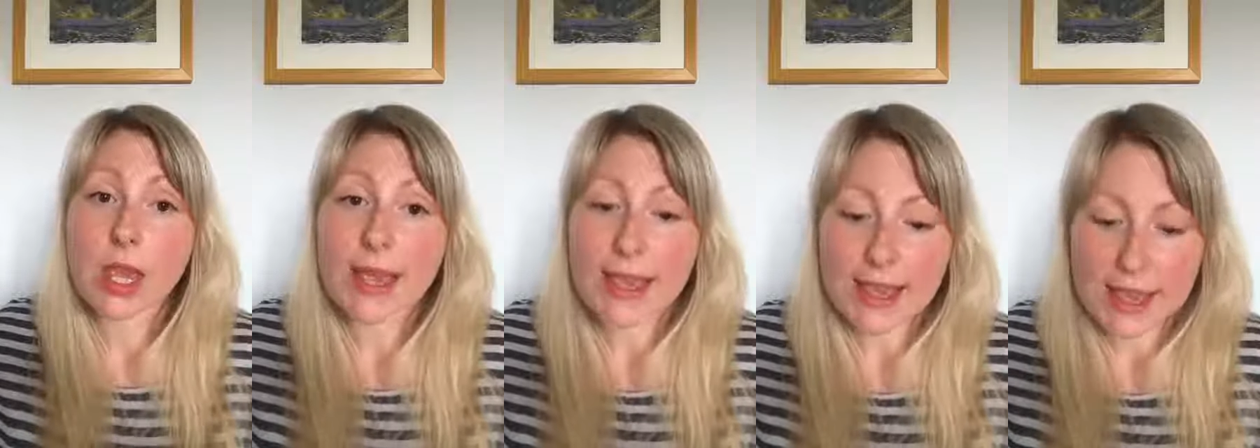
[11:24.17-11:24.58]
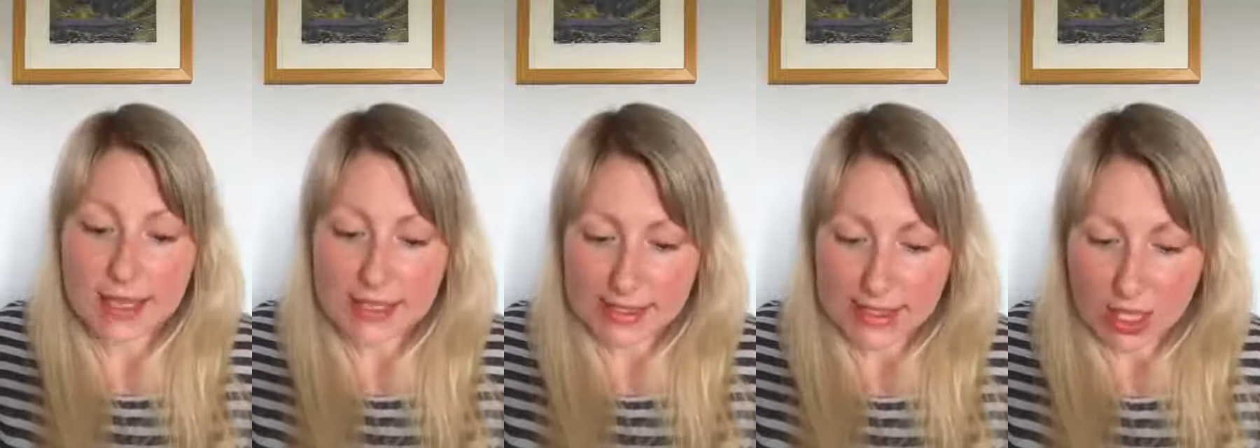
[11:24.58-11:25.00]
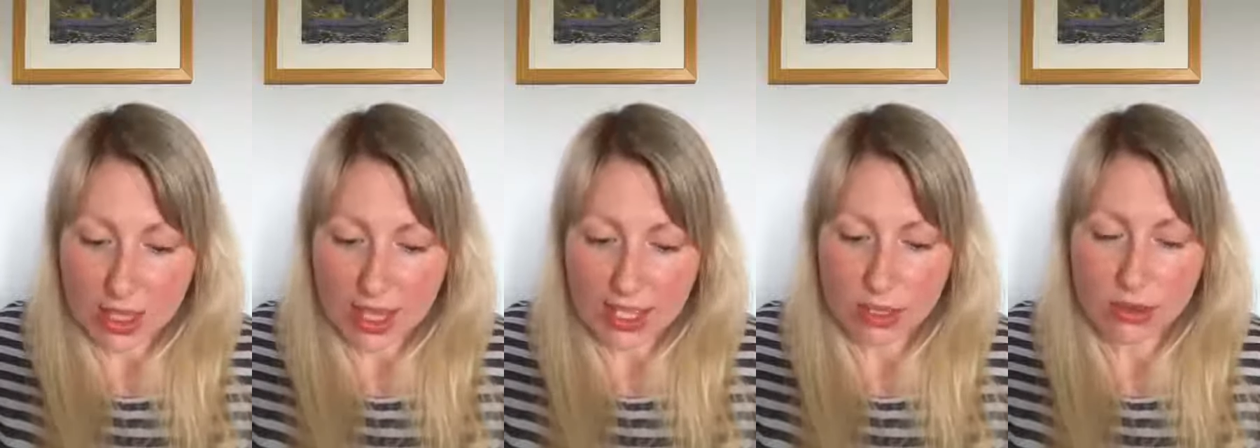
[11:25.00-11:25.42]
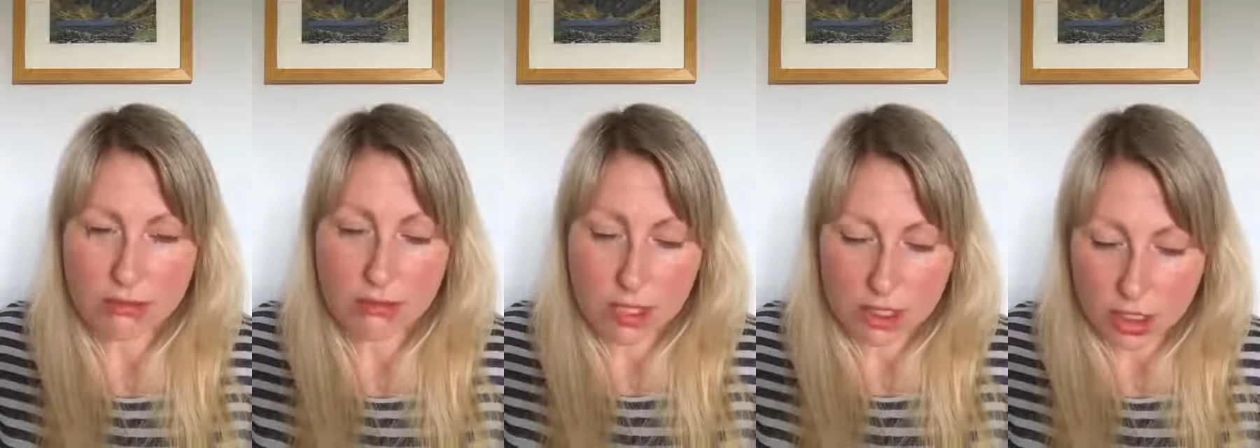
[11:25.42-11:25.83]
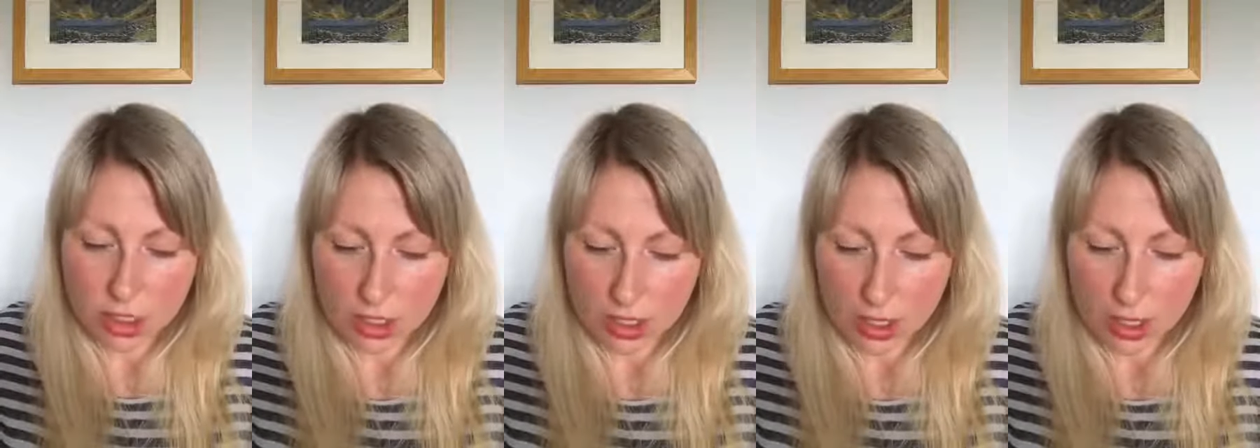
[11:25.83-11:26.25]
is that
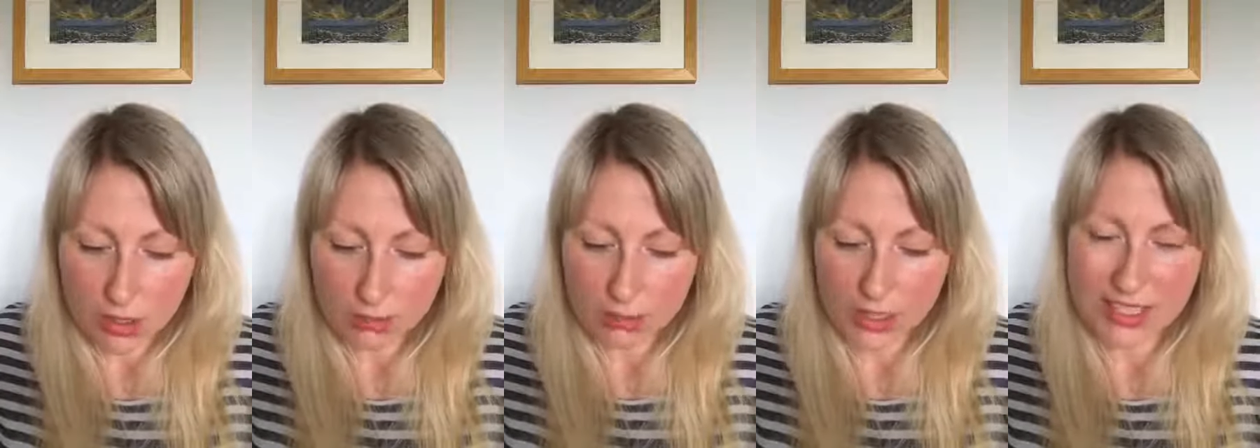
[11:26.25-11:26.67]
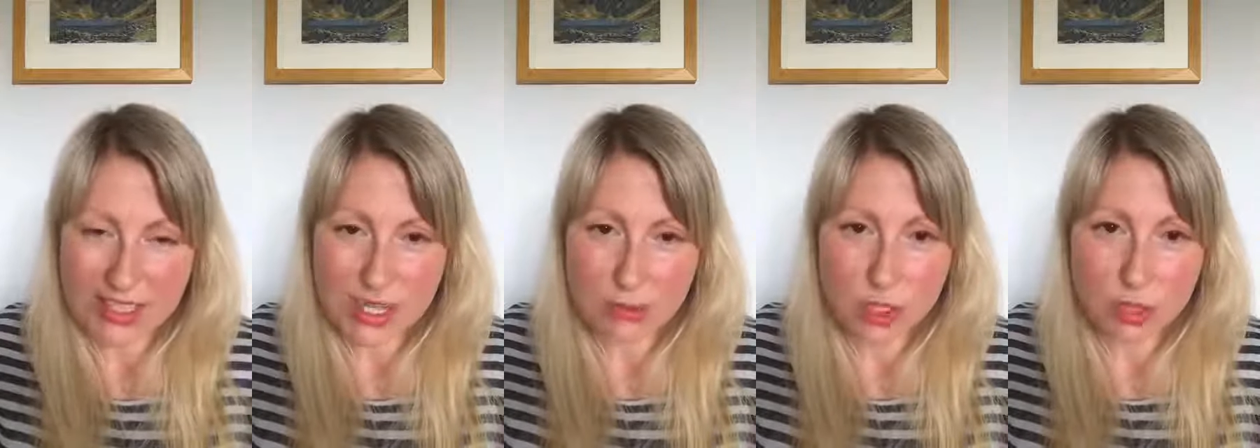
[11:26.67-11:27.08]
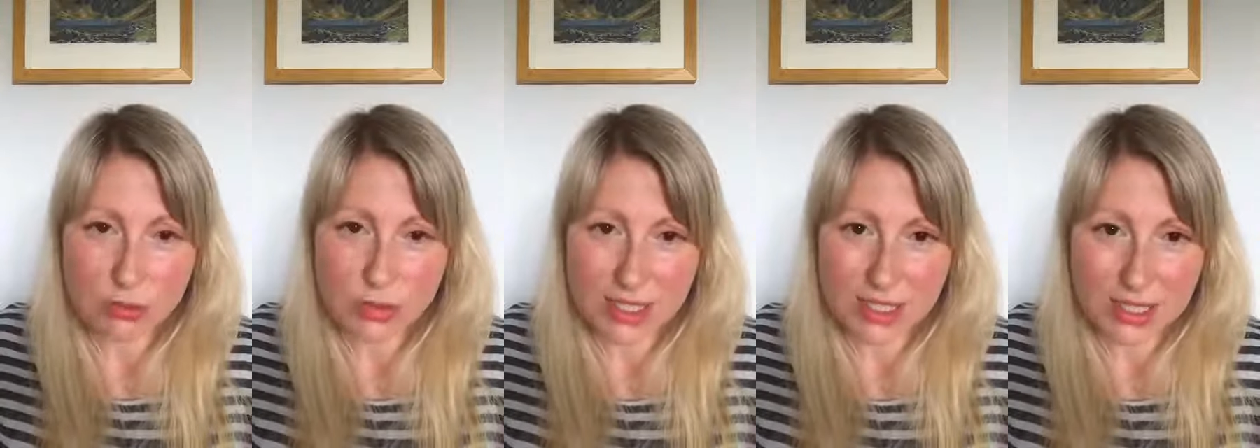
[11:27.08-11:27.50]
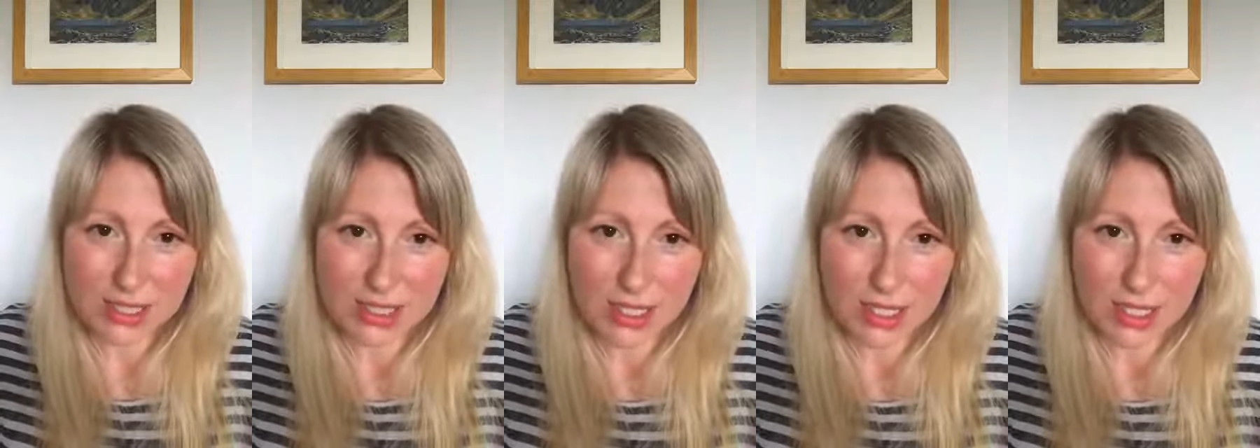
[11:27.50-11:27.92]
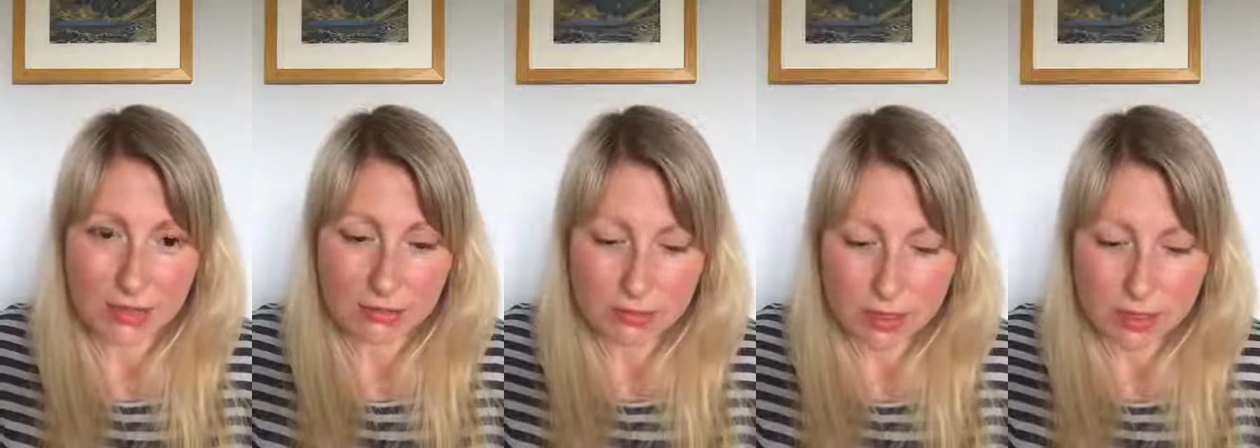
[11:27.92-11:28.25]
thrush can damage your fertility.